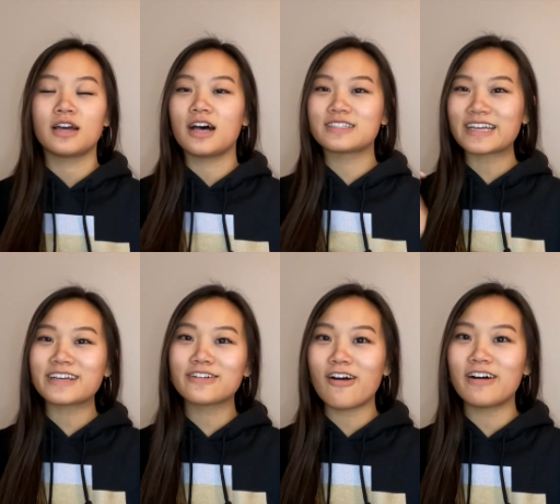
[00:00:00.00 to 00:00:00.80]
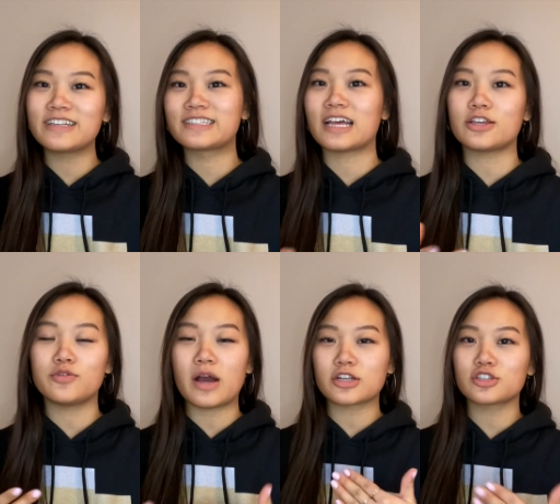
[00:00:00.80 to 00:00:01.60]
A second con is that you
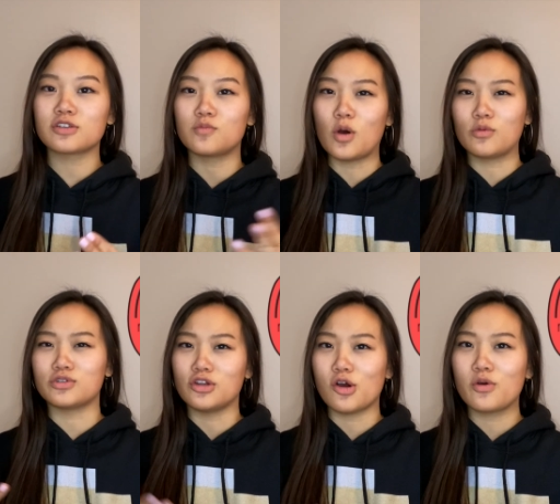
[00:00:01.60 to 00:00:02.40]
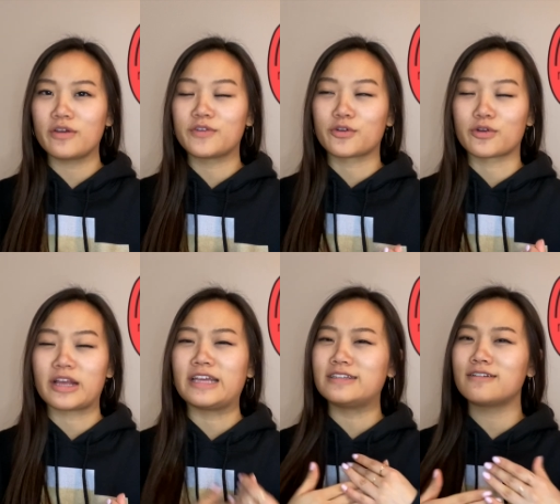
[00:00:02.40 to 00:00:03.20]
actually won't know if you're
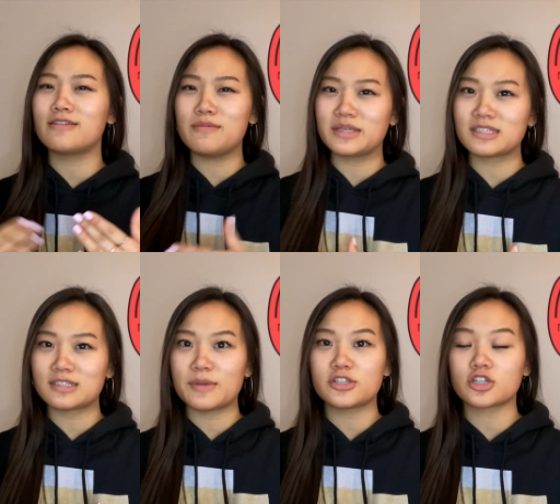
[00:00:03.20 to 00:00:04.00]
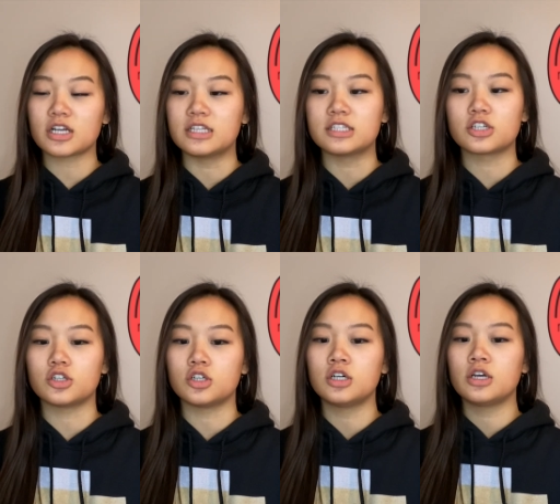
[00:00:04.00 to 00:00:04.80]
in the business major
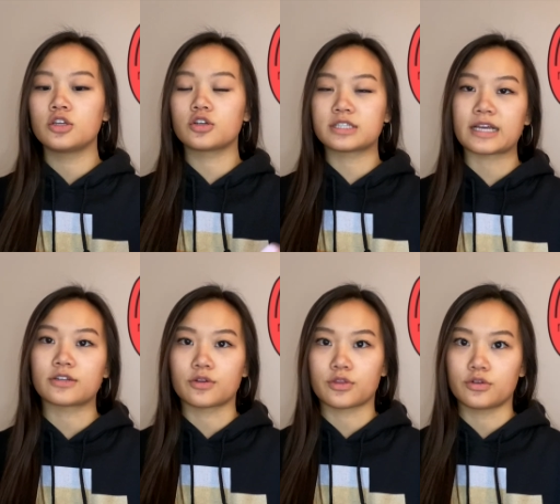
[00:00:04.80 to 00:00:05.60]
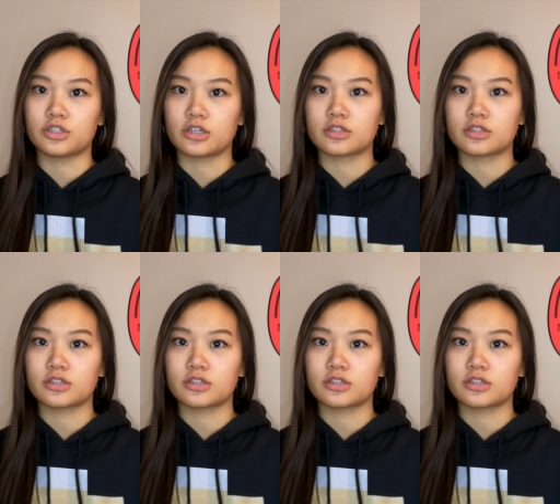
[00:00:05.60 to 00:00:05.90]
until your 2nd or 3rd year.